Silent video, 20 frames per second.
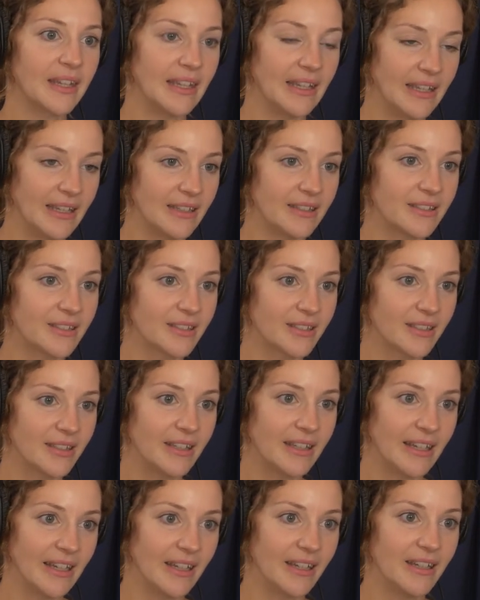It's
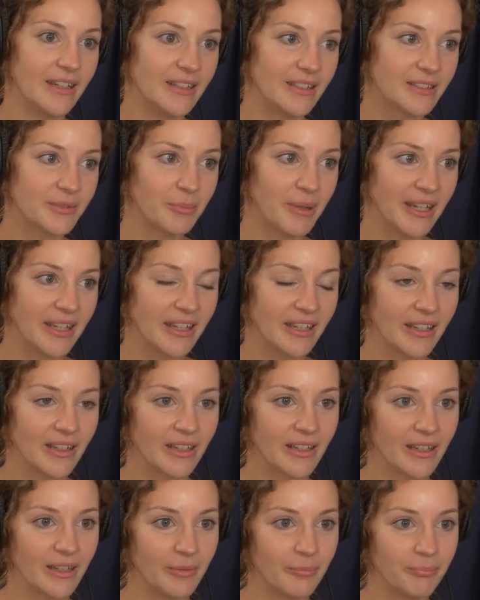
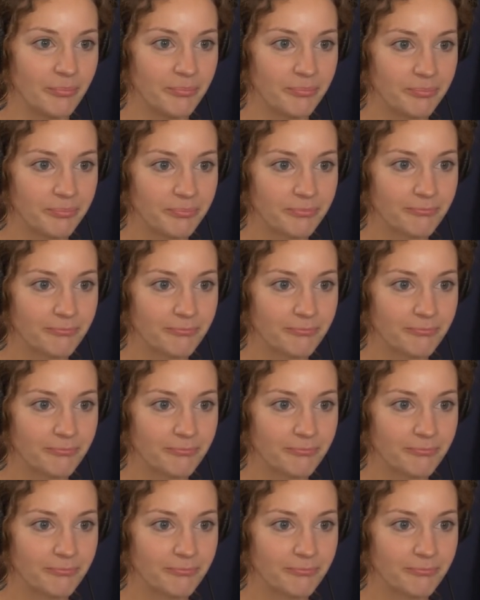making,